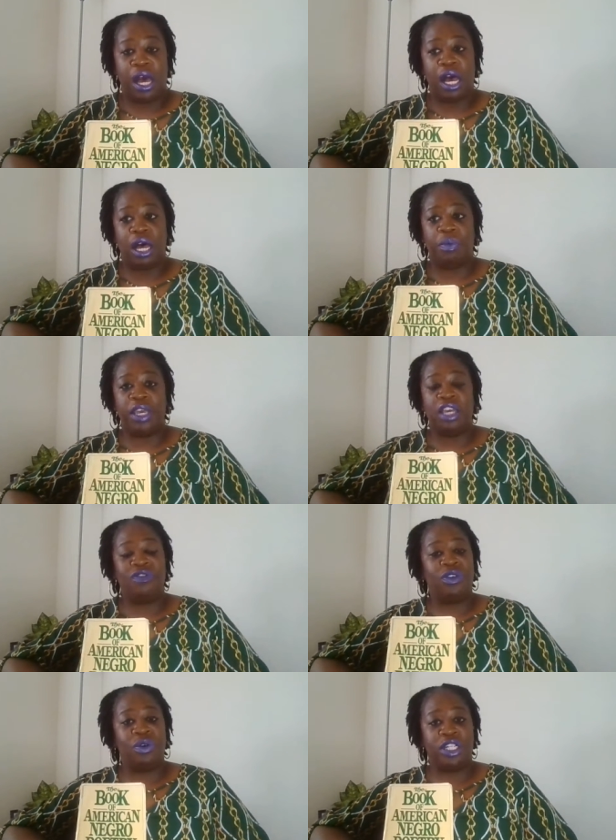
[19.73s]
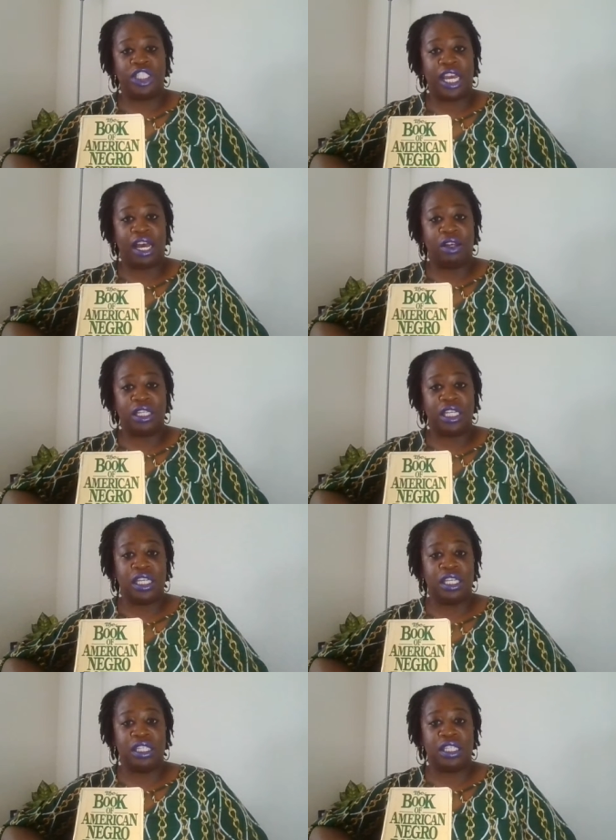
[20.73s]
If your child
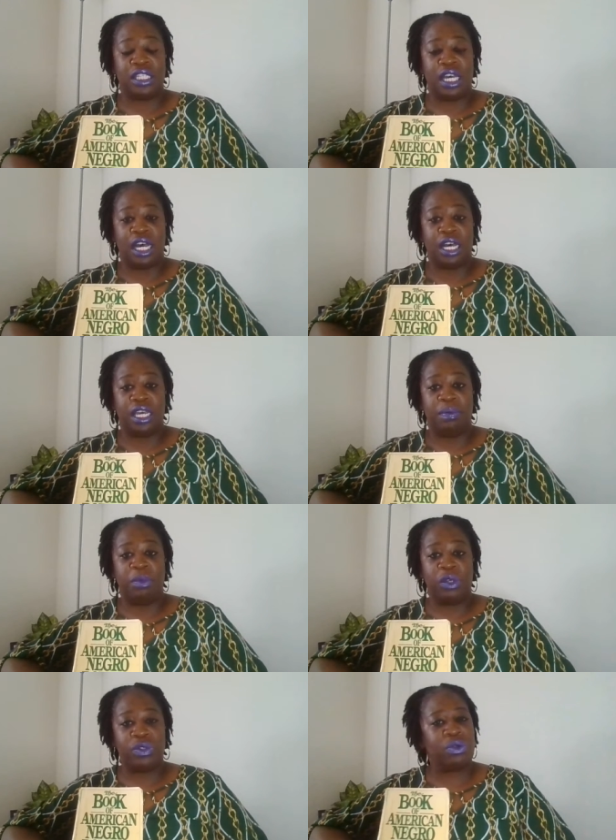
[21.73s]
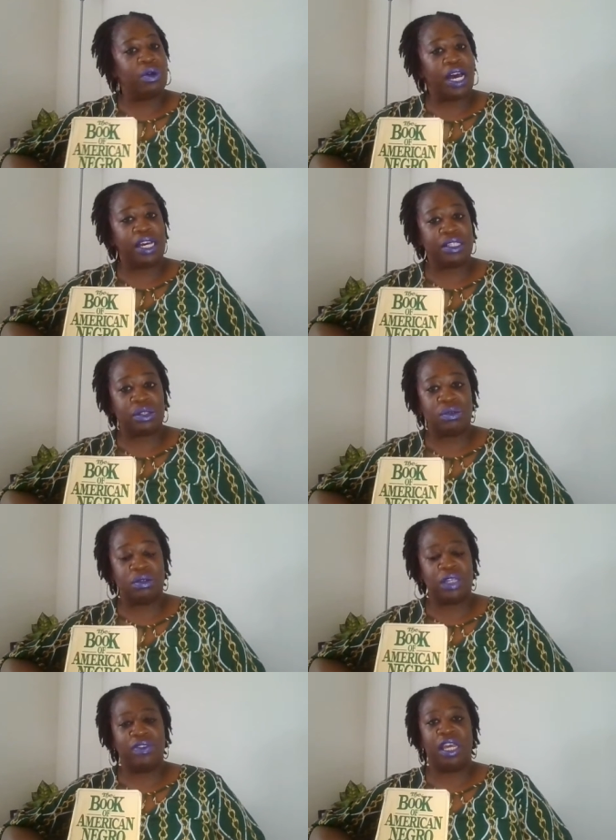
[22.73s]
is in middle school, high
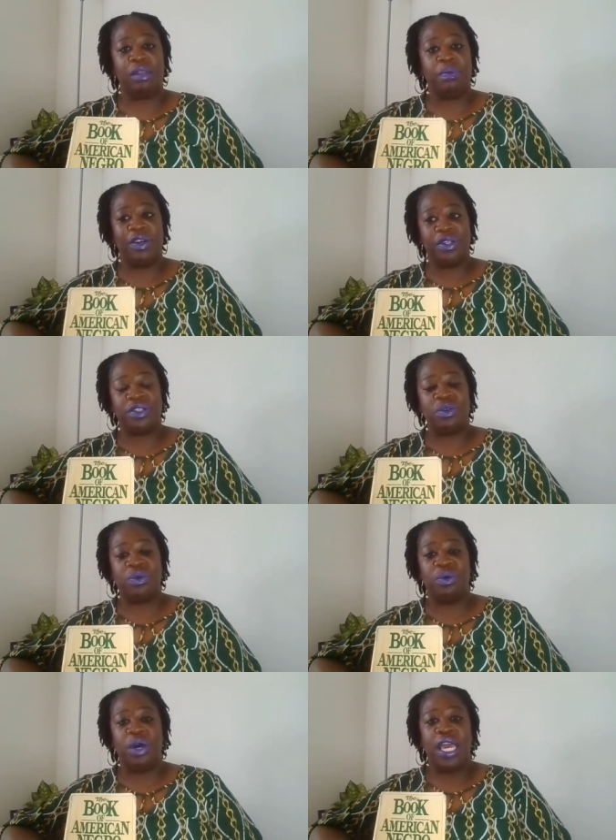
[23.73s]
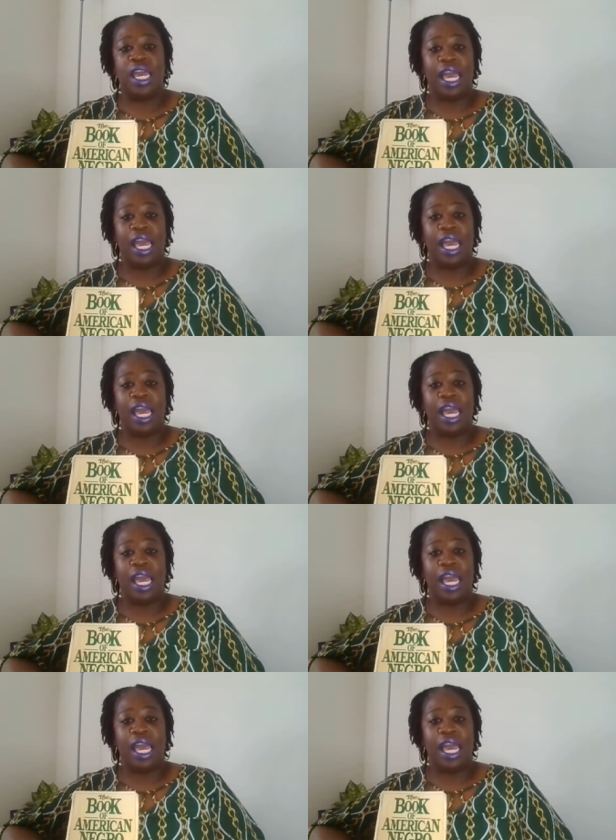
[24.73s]
school, even elementary school,